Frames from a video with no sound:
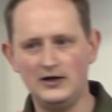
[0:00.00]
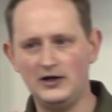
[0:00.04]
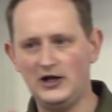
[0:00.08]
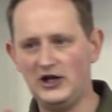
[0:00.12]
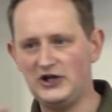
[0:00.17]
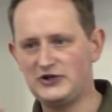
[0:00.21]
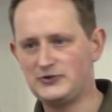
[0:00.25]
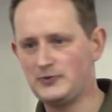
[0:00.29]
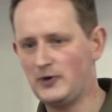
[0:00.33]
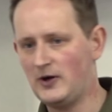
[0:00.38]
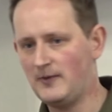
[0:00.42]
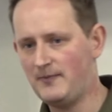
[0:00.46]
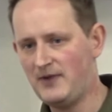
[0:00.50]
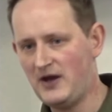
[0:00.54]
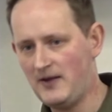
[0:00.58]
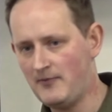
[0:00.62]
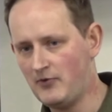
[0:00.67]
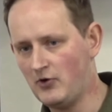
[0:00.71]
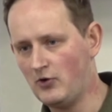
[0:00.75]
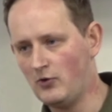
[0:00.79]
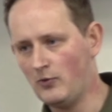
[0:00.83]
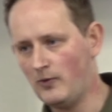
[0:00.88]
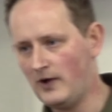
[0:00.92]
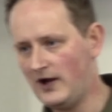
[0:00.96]
It's where
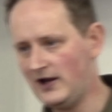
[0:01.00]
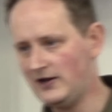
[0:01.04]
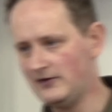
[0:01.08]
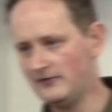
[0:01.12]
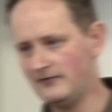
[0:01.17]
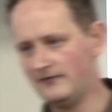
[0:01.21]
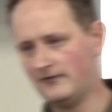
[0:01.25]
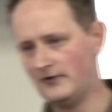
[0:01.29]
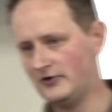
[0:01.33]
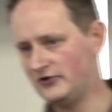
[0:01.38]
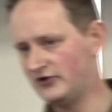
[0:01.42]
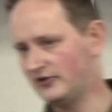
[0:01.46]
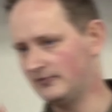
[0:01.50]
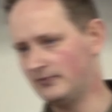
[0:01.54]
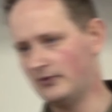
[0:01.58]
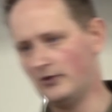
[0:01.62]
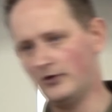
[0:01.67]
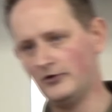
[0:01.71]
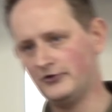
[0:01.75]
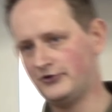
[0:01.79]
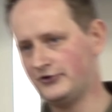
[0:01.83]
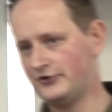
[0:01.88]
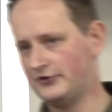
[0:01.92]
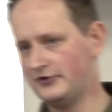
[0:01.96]
people went for
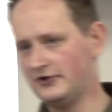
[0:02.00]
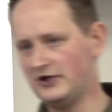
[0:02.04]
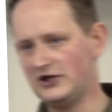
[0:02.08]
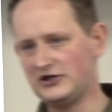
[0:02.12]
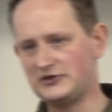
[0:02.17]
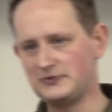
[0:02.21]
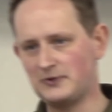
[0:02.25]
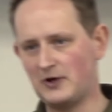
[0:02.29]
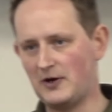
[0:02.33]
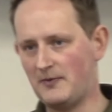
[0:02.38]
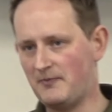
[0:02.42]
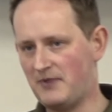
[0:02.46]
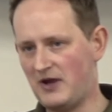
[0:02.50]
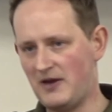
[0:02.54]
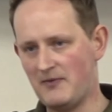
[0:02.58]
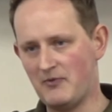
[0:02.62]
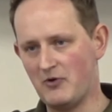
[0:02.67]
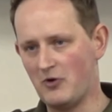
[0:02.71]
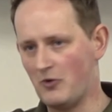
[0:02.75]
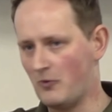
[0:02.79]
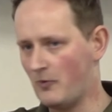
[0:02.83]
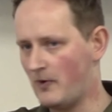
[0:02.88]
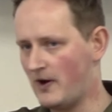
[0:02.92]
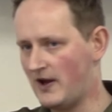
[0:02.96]
debauchery. It's where
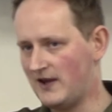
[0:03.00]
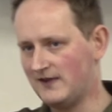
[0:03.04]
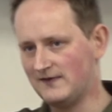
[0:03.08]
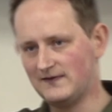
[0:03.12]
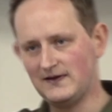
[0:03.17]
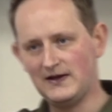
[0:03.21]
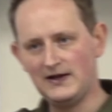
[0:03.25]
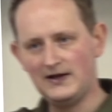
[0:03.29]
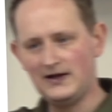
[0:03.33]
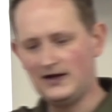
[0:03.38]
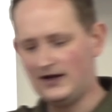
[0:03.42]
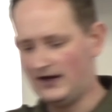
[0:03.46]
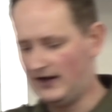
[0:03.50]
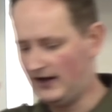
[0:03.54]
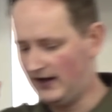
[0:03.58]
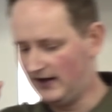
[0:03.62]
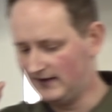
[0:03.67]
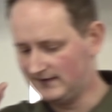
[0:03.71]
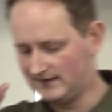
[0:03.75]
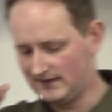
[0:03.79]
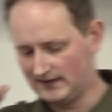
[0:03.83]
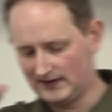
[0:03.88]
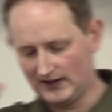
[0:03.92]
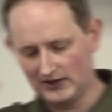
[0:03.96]
people went
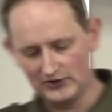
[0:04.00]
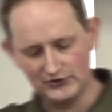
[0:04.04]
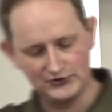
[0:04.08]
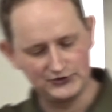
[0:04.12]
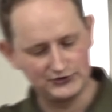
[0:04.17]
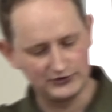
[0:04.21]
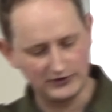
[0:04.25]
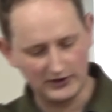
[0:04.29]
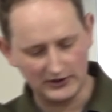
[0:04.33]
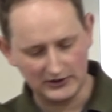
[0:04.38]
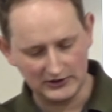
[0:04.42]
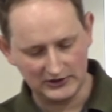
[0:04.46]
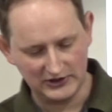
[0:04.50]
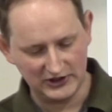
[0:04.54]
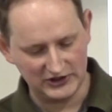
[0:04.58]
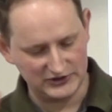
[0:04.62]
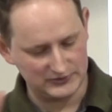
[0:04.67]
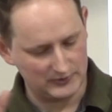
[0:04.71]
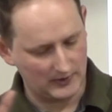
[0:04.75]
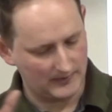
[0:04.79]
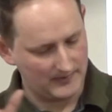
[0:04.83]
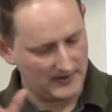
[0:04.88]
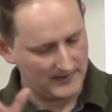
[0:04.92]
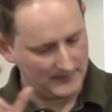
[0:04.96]
uh, to get drunk.
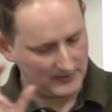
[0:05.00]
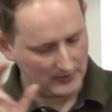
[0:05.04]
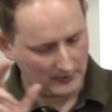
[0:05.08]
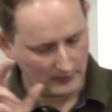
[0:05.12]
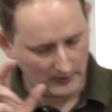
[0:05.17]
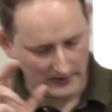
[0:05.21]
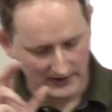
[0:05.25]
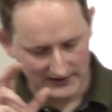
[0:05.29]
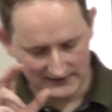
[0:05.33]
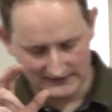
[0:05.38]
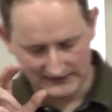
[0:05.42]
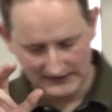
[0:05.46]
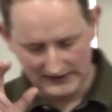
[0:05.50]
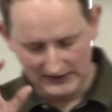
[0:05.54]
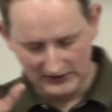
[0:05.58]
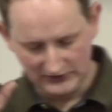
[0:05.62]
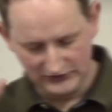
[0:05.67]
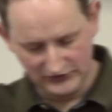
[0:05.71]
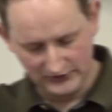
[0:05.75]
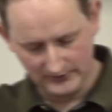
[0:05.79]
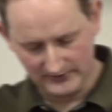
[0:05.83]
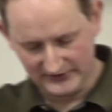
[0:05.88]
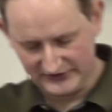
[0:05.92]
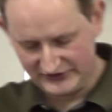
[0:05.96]
It's where people went
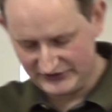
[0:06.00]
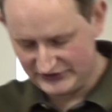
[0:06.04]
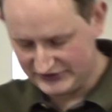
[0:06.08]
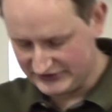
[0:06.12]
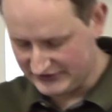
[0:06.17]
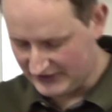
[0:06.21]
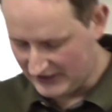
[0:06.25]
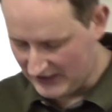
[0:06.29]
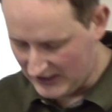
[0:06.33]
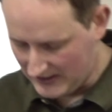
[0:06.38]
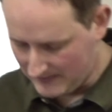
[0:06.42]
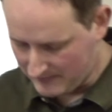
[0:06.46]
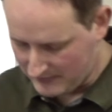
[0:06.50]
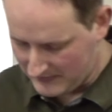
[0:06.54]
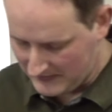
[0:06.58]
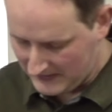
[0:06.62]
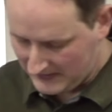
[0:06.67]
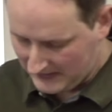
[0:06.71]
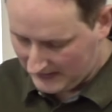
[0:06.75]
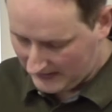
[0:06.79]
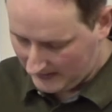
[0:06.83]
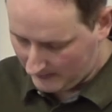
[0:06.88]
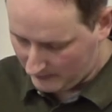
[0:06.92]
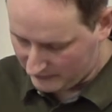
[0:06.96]
to escape.
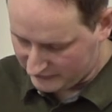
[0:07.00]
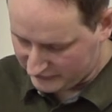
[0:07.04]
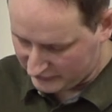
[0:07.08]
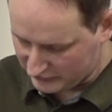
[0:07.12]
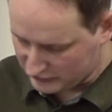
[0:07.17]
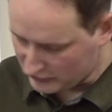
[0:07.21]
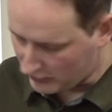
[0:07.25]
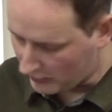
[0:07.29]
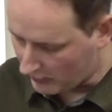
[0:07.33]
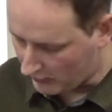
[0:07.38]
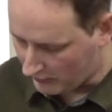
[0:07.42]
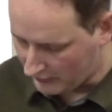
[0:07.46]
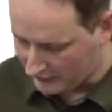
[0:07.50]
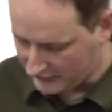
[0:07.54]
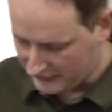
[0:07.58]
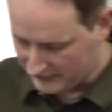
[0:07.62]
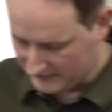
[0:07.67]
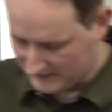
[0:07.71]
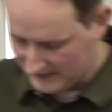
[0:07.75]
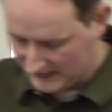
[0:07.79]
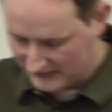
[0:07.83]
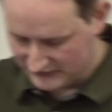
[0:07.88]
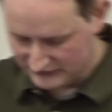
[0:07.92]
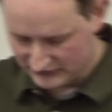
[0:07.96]
It was this holiday
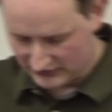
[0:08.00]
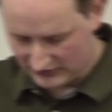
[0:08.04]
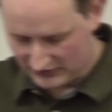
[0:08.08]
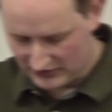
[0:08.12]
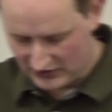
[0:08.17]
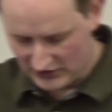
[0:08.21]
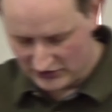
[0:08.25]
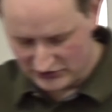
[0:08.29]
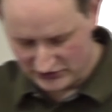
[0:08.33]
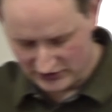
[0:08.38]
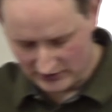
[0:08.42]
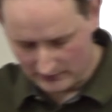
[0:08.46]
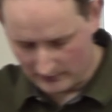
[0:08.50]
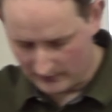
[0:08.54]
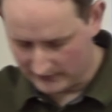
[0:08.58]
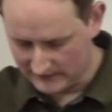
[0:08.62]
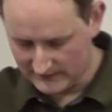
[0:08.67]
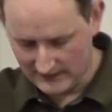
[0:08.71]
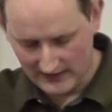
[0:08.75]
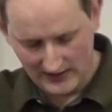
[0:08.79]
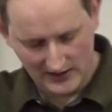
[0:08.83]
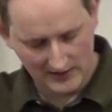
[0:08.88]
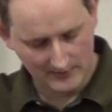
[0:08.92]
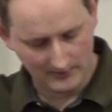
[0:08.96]
destination where
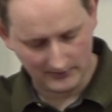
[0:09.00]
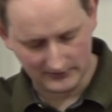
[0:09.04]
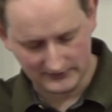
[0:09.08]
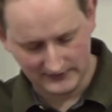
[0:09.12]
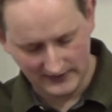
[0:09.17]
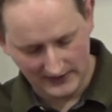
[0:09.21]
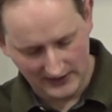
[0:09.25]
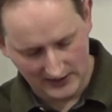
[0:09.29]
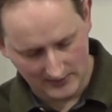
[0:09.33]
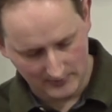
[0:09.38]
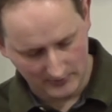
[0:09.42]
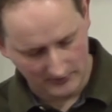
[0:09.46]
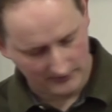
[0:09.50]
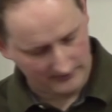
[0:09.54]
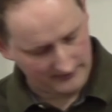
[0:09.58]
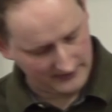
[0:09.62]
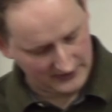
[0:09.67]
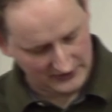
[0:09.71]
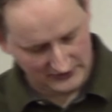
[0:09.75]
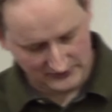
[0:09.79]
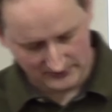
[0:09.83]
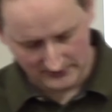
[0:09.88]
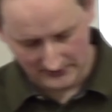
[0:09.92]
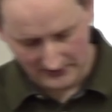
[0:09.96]
terrible, terrible
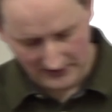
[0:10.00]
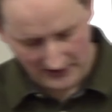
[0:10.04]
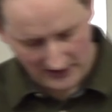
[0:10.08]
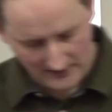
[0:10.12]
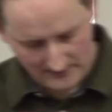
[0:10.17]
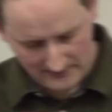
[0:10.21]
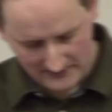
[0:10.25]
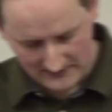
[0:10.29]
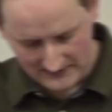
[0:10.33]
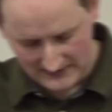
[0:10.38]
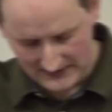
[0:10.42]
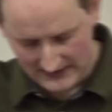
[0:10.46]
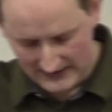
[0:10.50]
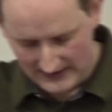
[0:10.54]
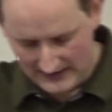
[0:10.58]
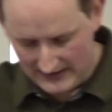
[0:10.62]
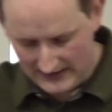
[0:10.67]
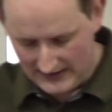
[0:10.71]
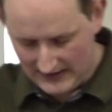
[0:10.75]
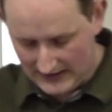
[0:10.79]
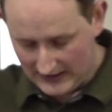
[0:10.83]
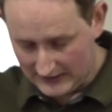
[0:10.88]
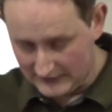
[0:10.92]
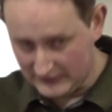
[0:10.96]
things would happen.
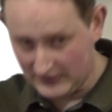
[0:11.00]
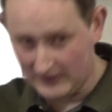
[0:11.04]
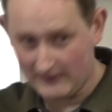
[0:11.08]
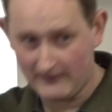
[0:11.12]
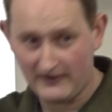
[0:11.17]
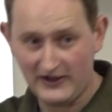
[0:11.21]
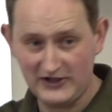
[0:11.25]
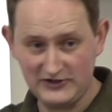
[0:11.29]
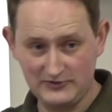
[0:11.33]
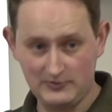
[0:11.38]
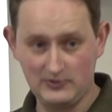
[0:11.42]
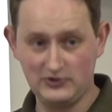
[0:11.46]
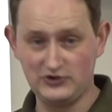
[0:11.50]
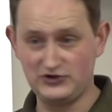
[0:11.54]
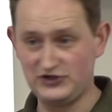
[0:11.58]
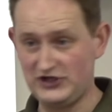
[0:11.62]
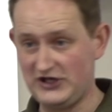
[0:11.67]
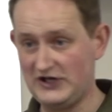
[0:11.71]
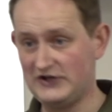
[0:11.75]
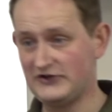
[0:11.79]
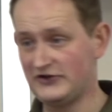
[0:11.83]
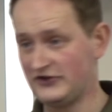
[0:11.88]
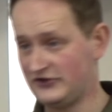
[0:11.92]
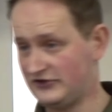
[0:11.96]
And yet, that's where
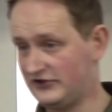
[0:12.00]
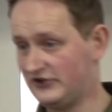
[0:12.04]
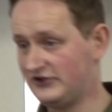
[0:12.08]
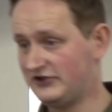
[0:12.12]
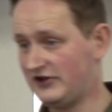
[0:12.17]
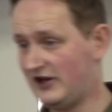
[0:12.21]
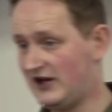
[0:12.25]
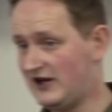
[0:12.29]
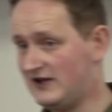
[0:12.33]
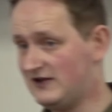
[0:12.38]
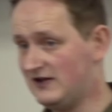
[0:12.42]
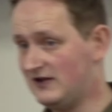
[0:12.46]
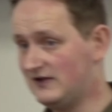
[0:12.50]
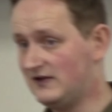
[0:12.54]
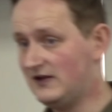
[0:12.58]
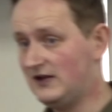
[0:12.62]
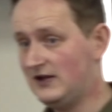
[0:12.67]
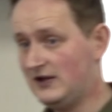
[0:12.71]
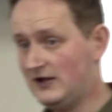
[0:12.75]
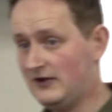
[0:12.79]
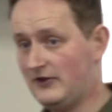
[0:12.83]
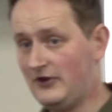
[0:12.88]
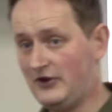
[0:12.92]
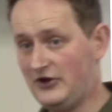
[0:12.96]
Jesus decided
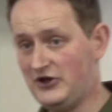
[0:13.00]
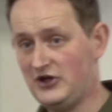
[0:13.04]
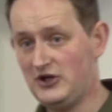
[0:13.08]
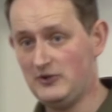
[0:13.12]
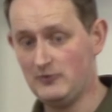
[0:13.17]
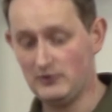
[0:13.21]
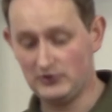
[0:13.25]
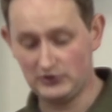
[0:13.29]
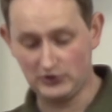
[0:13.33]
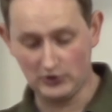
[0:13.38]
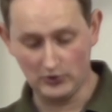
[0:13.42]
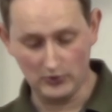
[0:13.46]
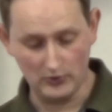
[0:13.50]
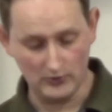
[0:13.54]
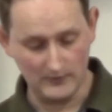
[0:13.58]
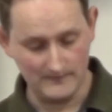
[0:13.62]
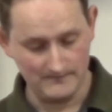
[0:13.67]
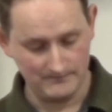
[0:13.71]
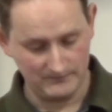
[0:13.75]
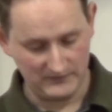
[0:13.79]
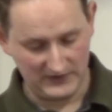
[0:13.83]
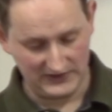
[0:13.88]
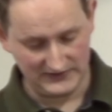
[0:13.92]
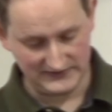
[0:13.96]
that he would
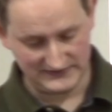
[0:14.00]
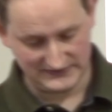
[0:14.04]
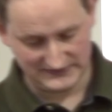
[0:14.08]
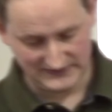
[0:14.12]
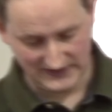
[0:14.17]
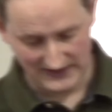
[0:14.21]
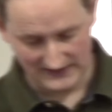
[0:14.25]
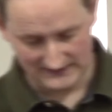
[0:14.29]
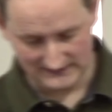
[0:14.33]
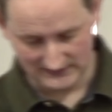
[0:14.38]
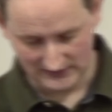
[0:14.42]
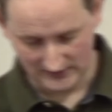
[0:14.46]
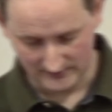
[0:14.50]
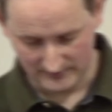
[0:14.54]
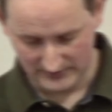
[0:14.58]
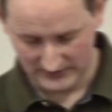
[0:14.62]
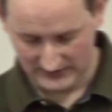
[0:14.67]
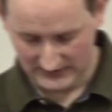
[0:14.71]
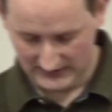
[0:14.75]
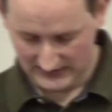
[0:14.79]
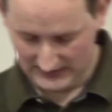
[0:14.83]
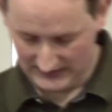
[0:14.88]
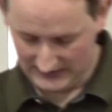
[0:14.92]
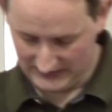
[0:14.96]
go and set
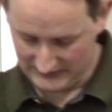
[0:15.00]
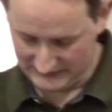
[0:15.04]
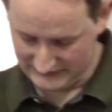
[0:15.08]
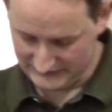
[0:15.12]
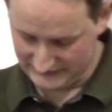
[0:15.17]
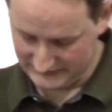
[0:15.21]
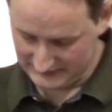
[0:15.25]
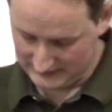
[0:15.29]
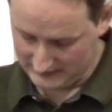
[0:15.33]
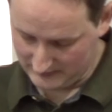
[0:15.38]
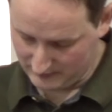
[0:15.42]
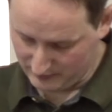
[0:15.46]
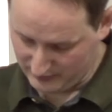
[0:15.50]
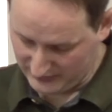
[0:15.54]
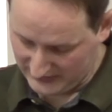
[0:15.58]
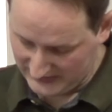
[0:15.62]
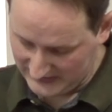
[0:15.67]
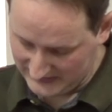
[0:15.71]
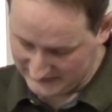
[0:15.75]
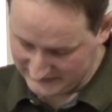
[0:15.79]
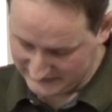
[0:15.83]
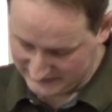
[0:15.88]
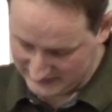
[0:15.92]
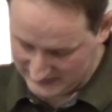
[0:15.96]
up his
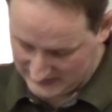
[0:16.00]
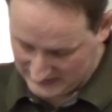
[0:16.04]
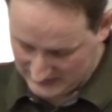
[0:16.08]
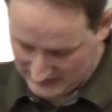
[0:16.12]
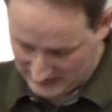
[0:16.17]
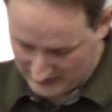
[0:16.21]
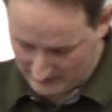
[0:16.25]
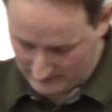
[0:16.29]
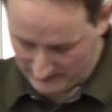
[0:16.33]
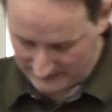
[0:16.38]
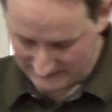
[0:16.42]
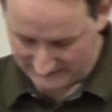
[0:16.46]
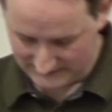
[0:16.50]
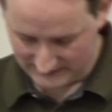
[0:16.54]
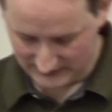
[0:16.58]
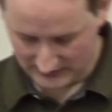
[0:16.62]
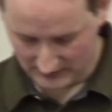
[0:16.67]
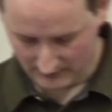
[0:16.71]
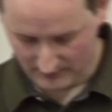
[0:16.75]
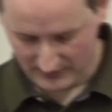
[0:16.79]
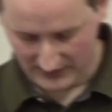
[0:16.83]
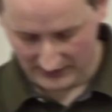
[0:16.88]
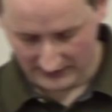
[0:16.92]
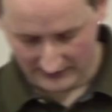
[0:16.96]
base. He went to
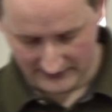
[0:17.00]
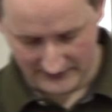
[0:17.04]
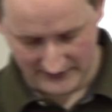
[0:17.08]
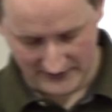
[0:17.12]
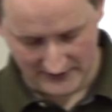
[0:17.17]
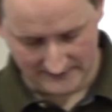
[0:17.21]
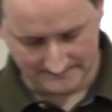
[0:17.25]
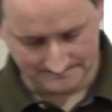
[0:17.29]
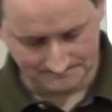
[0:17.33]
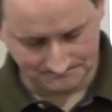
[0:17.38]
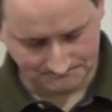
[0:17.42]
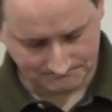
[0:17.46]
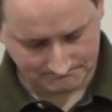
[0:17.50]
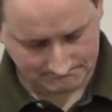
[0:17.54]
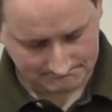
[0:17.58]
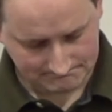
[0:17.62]
Capernaum.